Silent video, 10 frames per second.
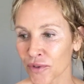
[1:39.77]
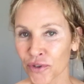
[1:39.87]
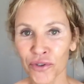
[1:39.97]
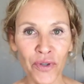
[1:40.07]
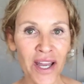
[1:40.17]

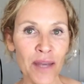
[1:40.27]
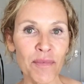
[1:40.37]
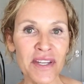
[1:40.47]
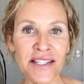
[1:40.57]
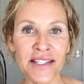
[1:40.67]
do A,
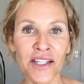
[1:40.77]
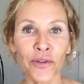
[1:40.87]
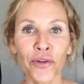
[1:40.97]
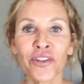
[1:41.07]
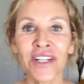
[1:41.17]
B, C in
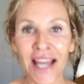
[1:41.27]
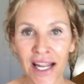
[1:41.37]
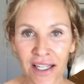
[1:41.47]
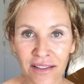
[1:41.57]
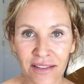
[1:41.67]
order to get
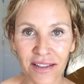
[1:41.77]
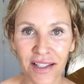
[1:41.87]
it.